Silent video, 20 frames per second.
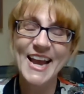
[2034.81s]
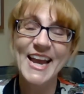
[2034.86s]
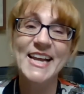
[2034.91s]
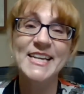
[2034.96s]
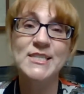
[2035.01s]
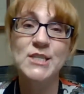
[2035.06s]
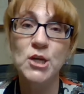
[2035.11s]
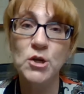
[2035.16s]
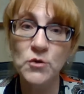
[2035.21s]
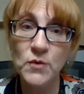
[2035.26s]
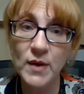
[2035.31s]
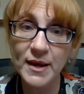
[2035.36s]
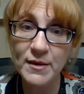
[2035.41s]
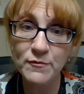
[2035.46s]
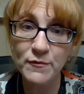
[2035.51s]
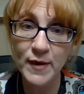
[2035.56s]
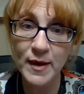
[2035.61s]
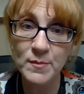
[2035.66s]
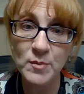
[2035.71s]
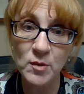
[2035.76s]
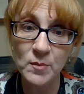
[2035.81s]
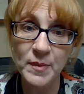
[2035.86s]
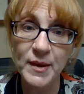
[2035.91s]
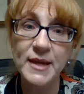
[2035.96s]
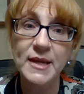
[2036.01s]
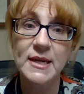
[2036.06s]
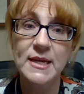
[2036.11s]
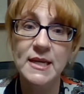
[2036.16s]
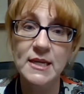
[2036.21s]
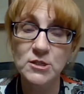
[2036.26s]
It's a great fable,
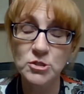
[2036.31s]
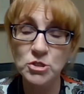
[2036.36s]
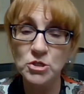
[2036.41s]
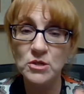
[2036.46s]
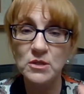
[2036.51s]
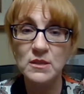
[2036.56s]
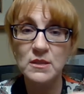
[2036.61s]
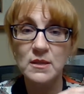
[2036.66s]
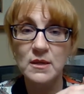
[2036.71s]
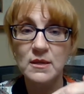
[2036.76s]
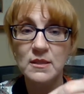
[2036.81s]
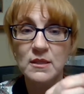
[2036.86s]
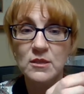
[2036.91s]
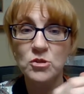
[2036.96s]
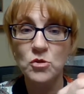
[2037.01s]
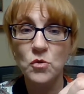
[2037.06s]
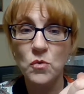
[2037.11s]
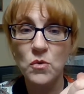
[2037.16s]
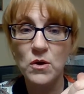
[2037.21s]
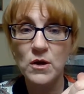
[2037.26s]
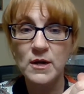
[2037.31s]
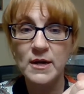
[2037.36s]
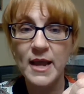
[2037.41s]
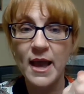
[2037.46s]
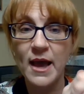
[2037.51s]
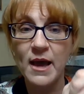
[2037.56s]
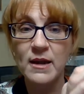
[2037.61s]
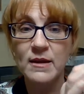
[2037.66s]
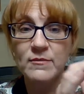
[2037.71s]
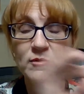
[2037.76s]
but he took the thorn
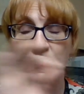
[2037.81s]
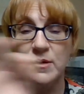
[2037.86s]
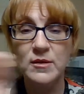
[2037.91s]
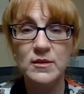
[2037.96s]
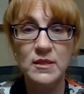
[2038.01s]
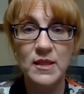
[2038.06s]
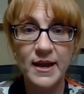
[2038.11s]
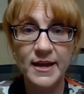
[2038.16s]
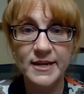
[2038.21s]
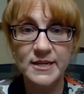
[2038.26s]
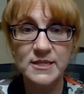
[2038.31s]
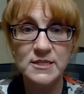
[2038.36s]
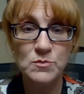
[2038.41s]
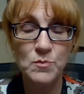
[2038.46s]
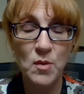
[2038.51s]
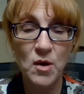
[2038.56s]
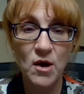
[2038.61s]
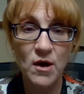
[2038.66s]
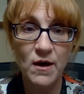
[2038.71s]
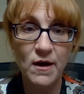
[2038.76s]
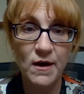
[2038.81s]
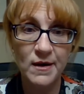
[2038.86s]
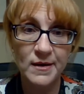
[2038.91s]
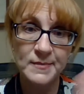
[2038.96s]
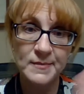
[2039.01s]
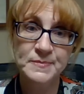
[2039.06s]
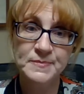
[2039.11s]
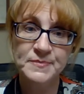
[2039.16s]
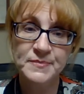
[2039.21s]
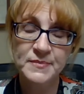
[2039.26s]
out of the lion's paw,
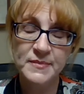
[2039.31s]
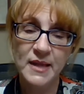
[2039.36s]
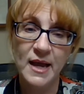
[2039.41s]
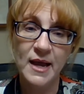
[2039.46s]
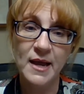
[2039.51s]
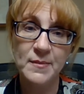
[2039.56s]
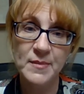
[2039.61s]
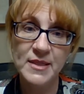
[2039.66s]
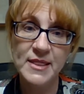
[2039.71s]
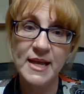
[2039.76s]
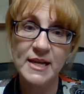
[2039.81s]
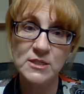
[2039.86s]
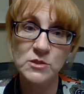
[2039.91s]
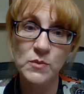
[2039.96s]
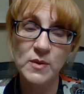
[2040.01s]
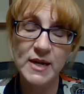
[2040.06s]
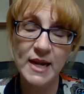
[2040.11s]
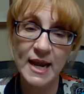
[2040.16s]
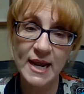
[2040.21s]
and that's what